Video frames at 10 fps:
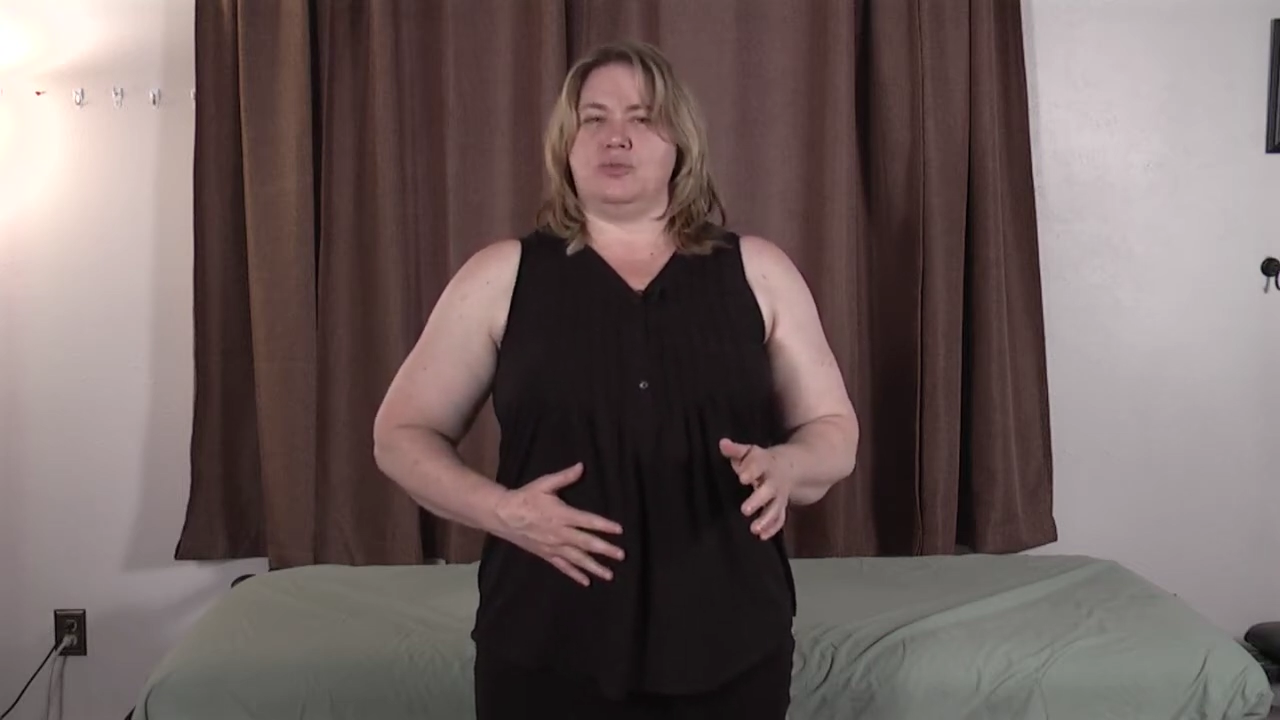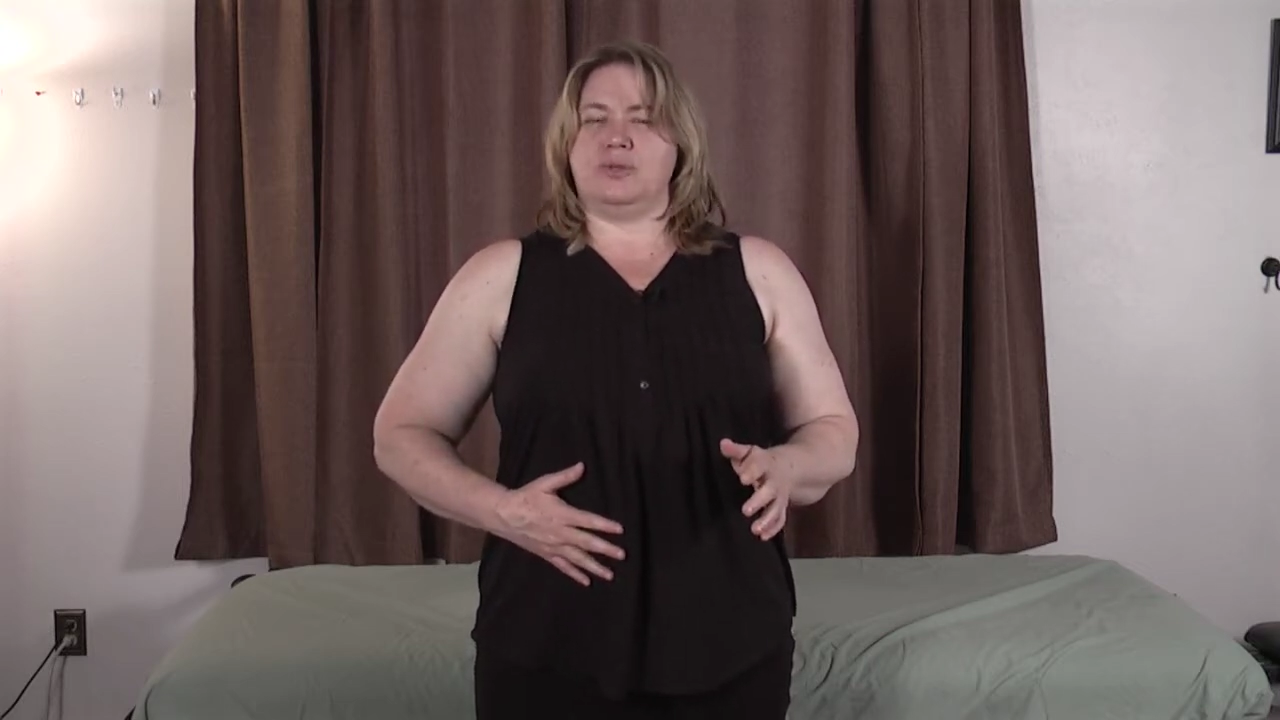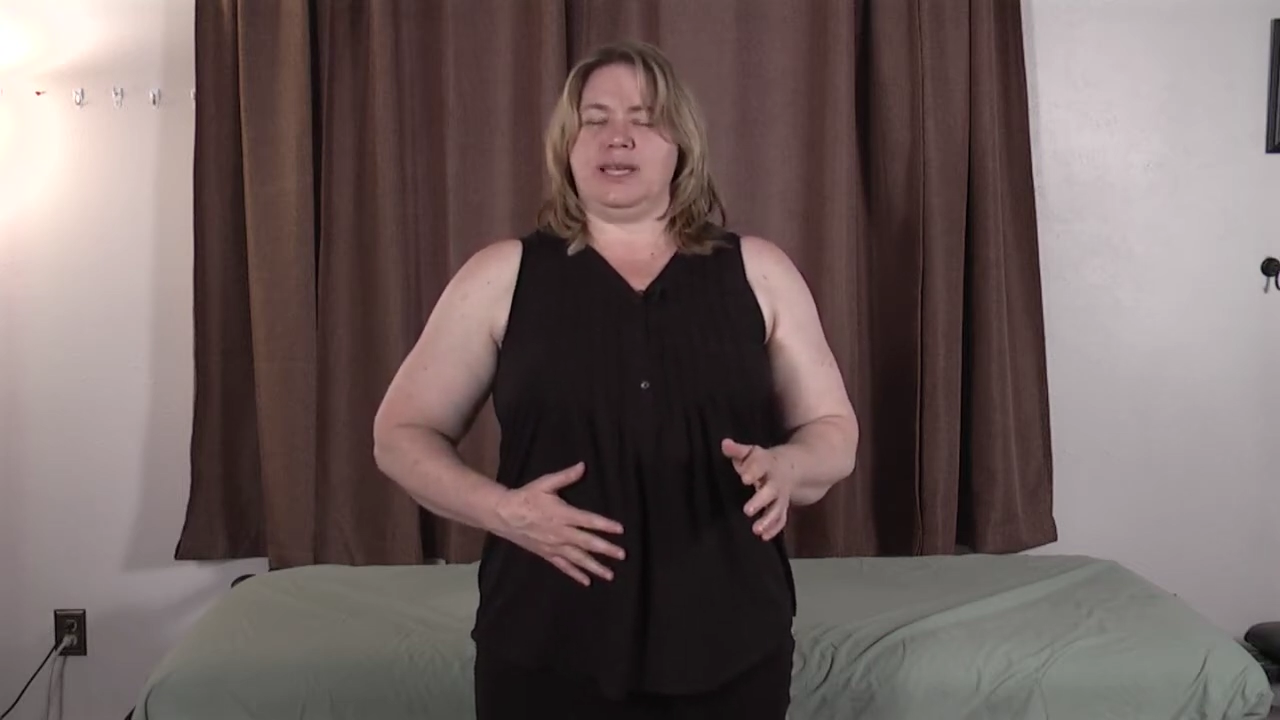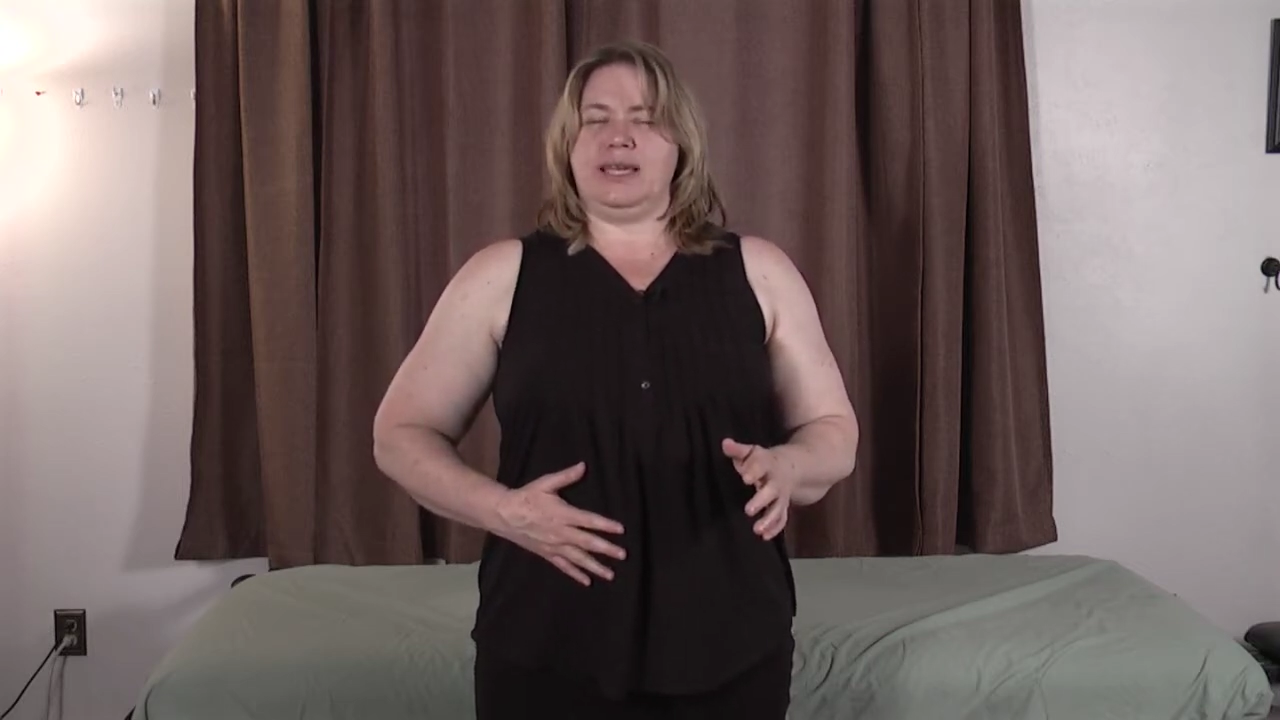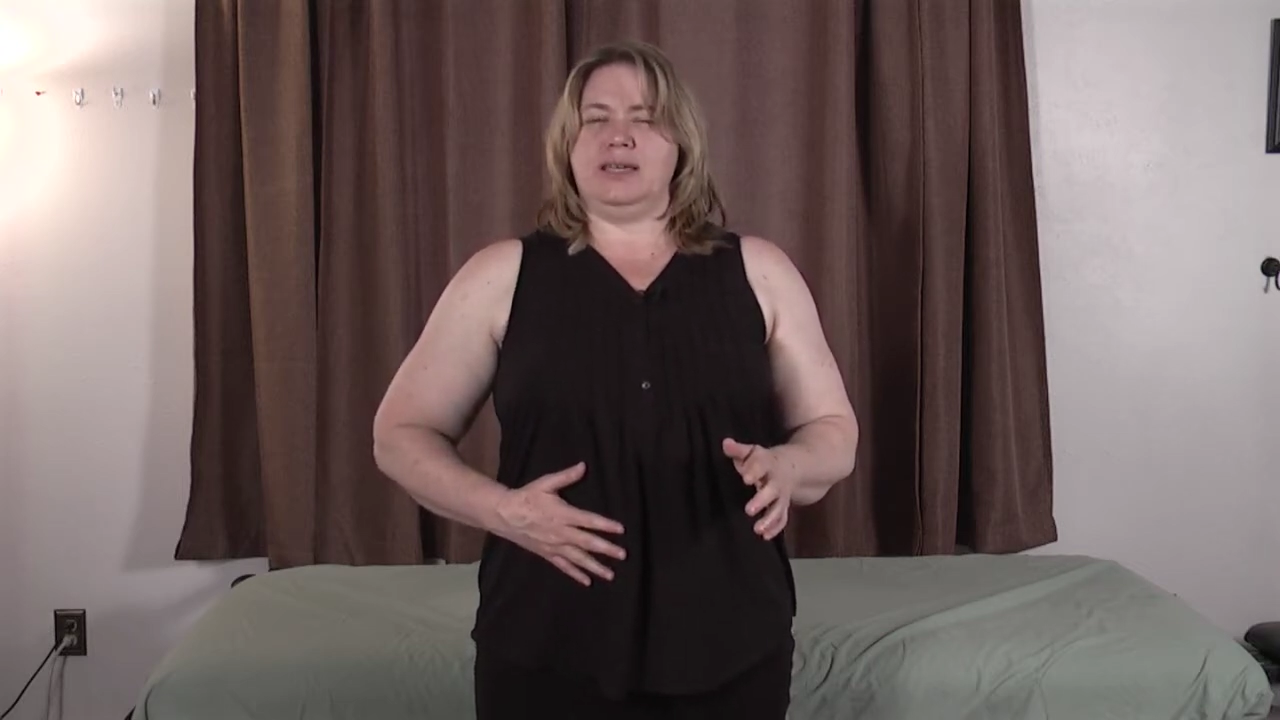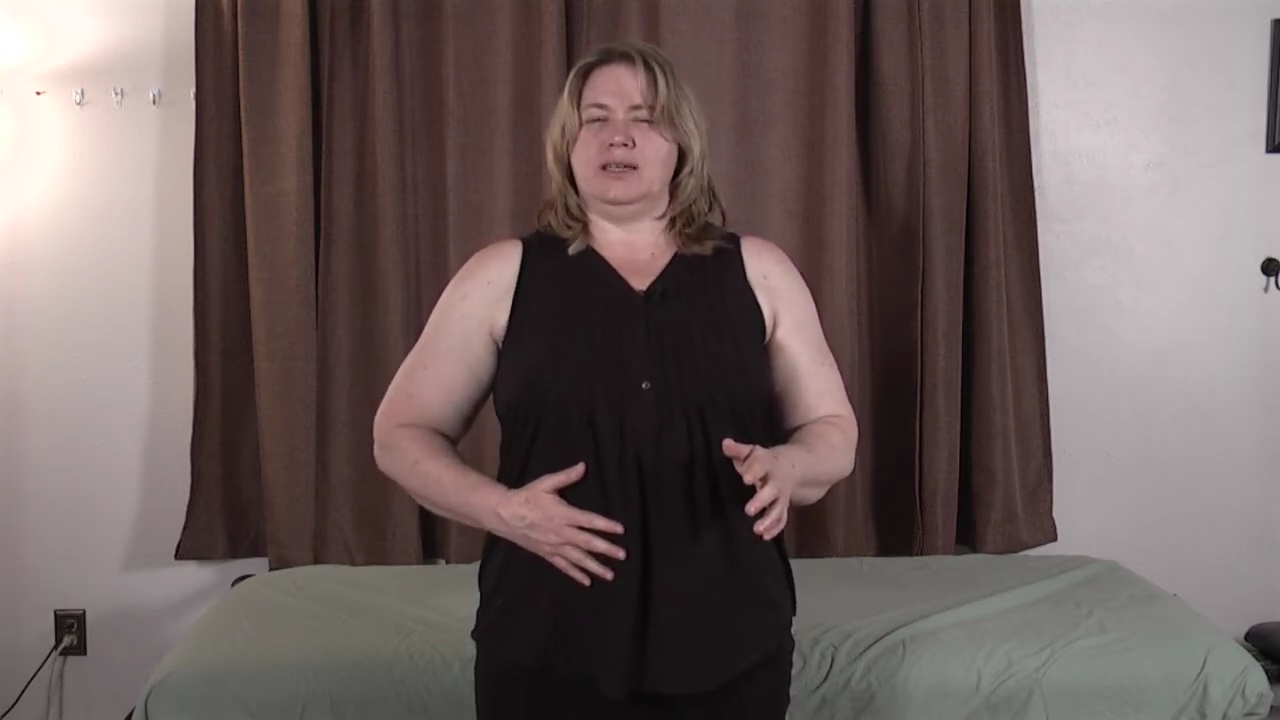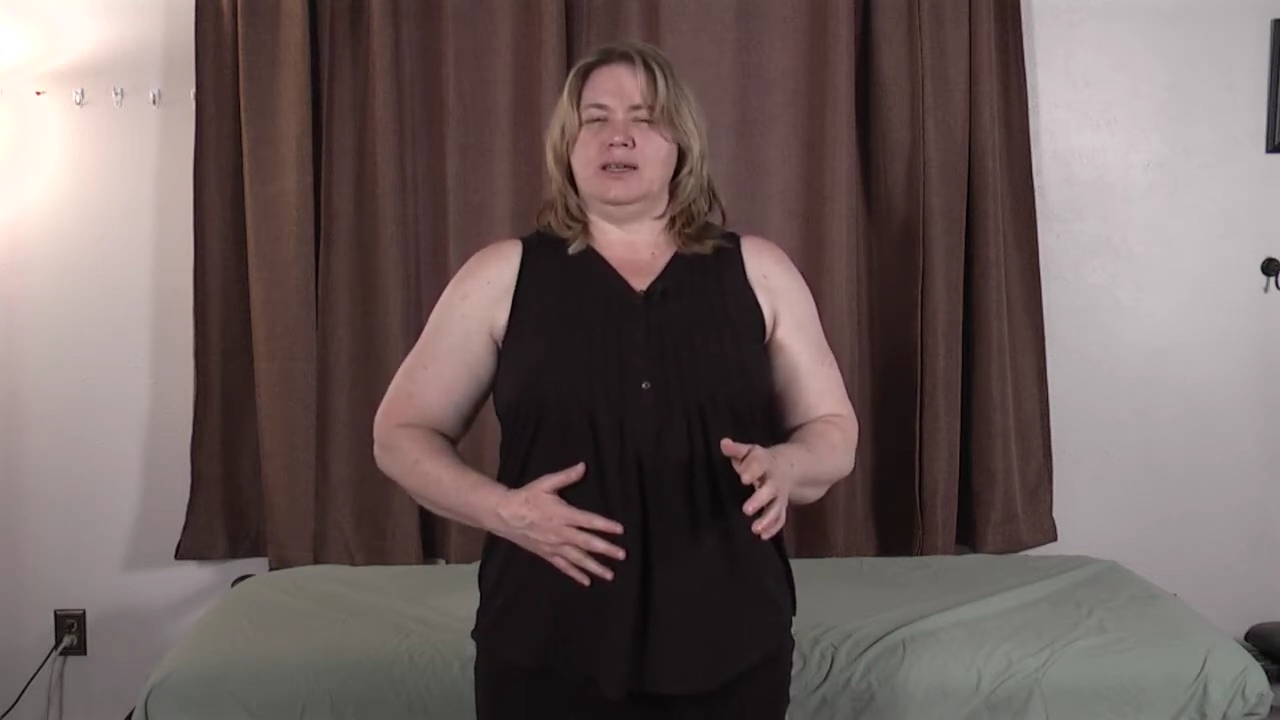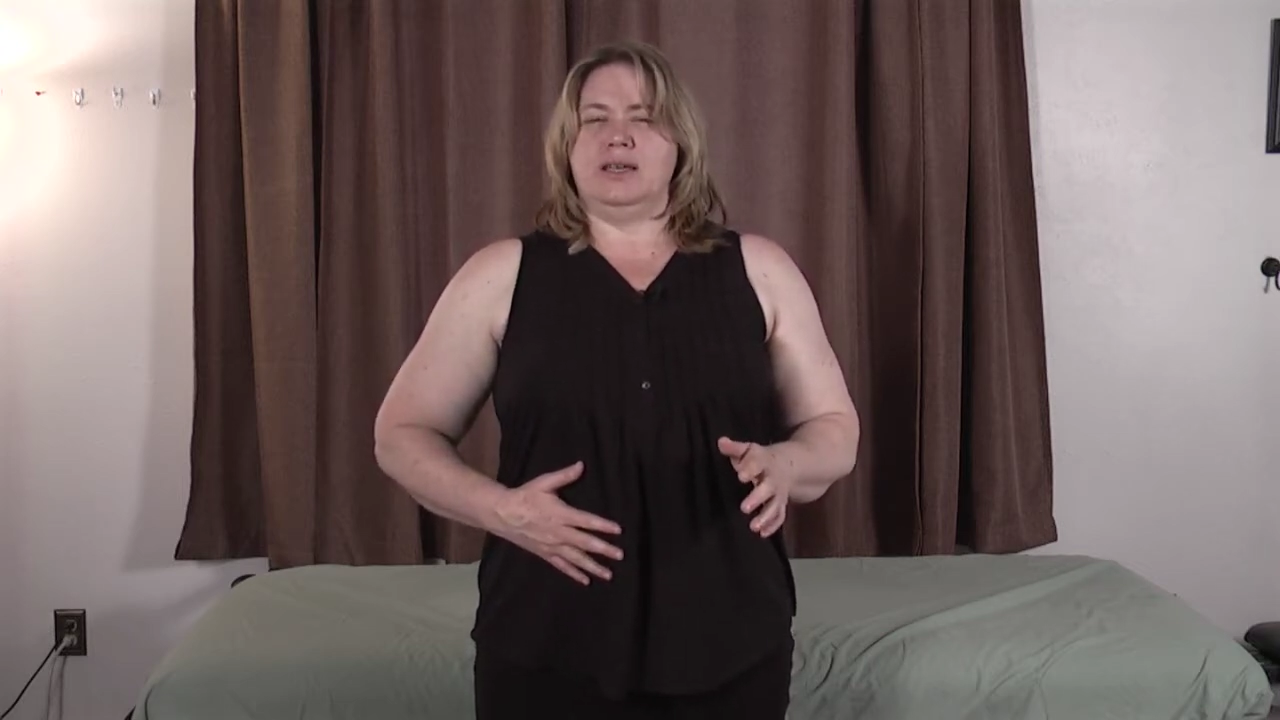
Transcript: oblique